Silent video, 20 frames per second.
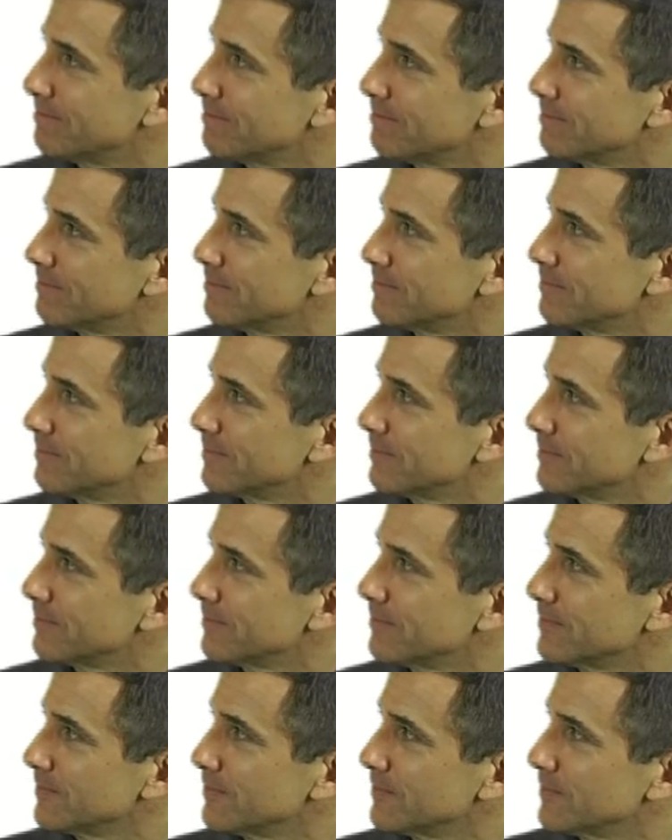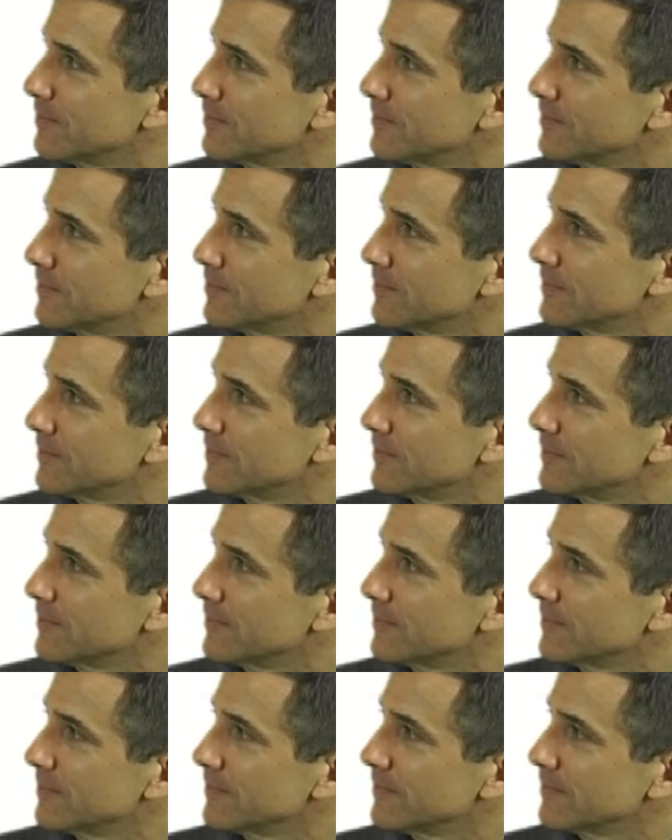
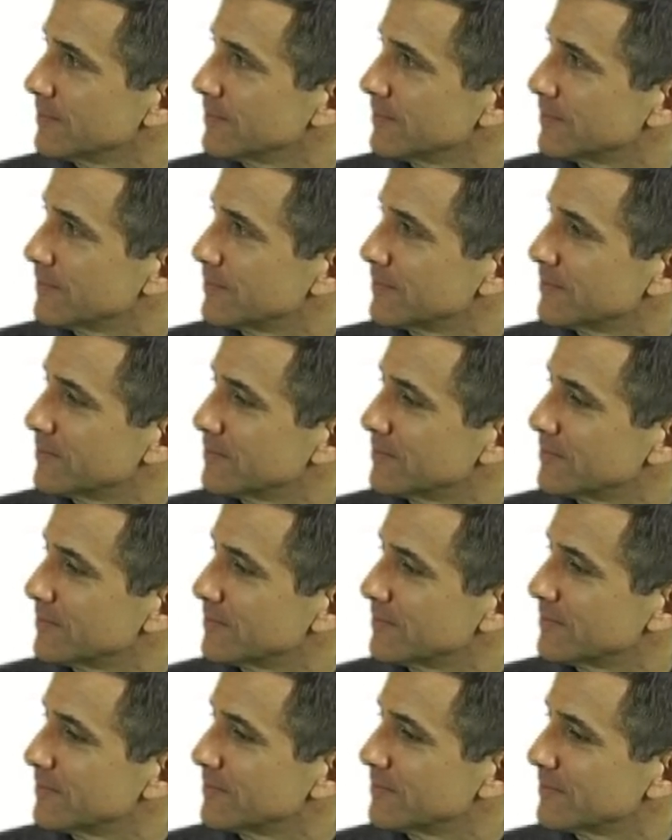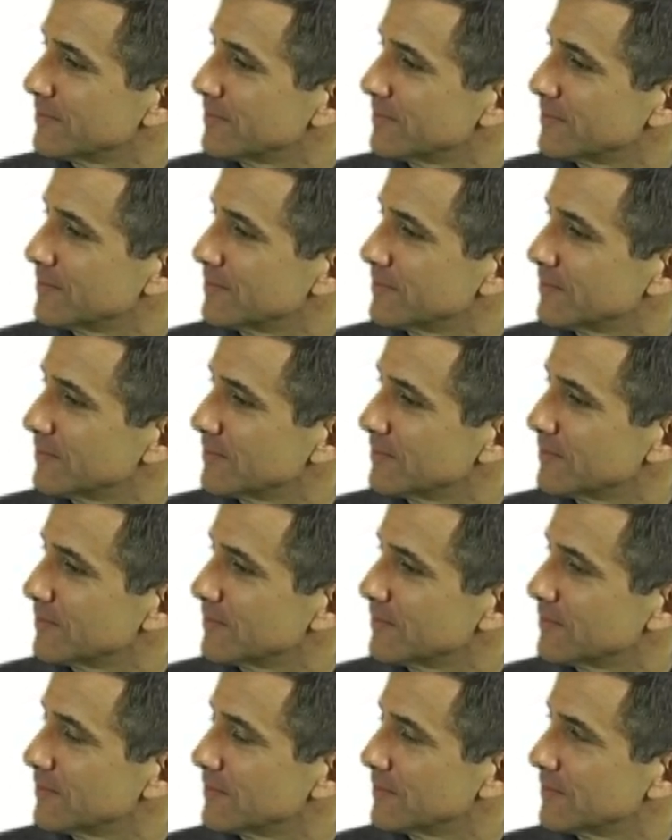
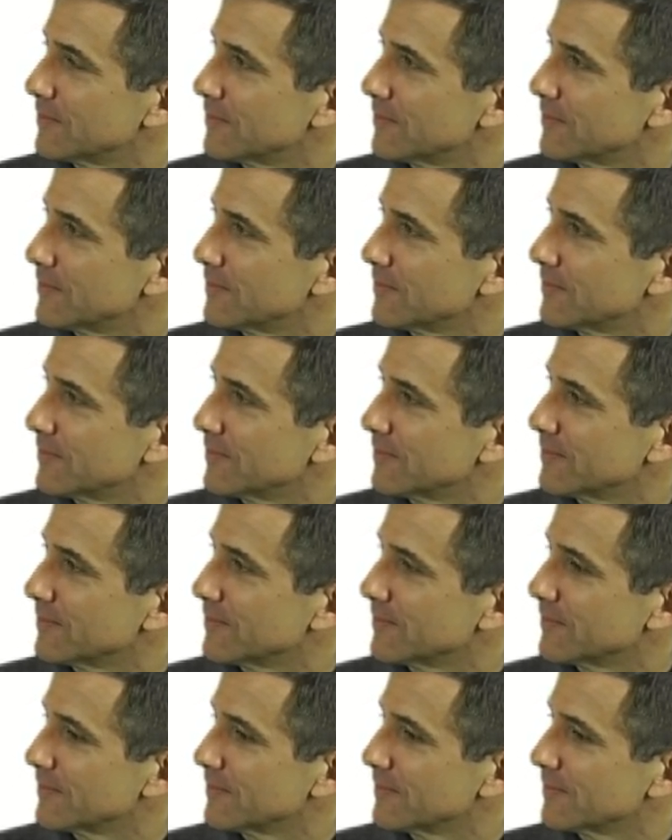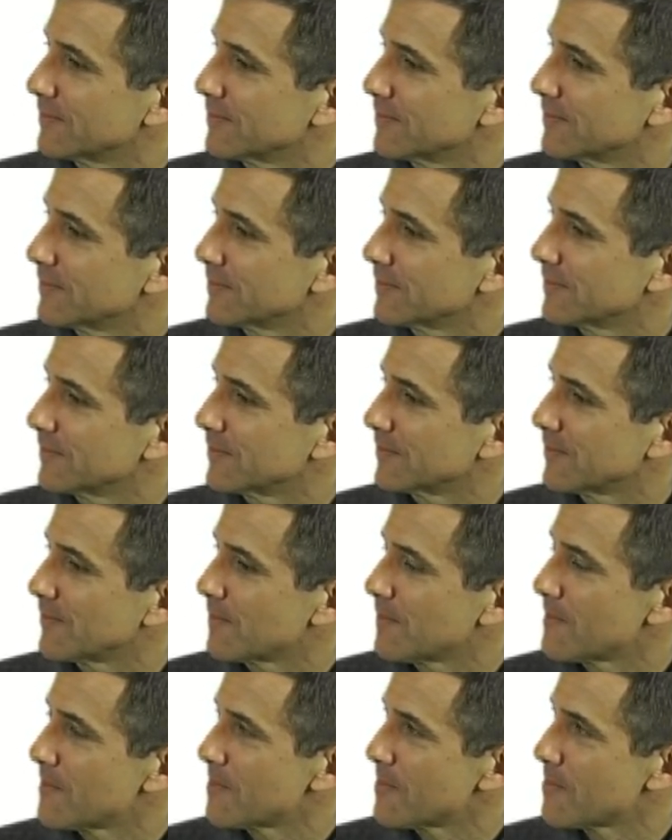
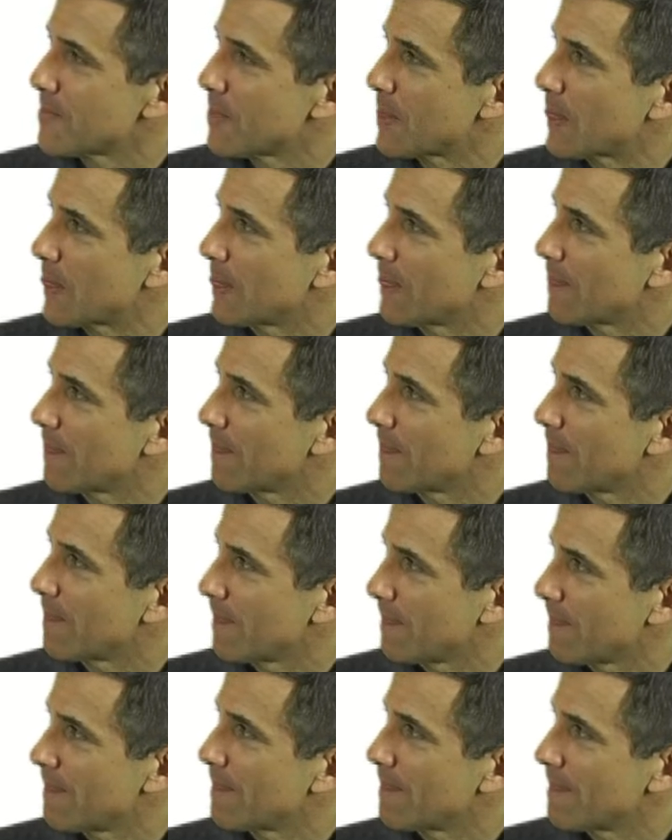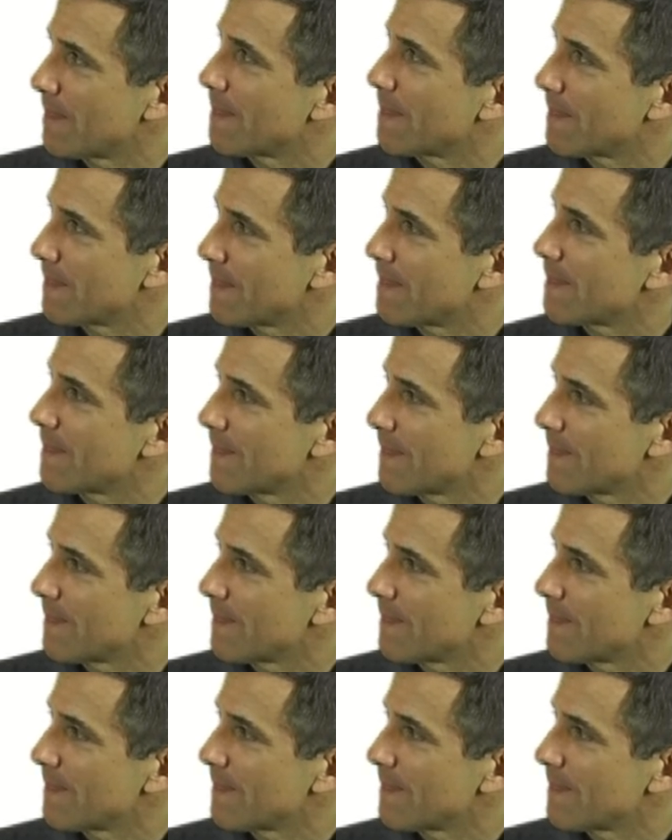(silent)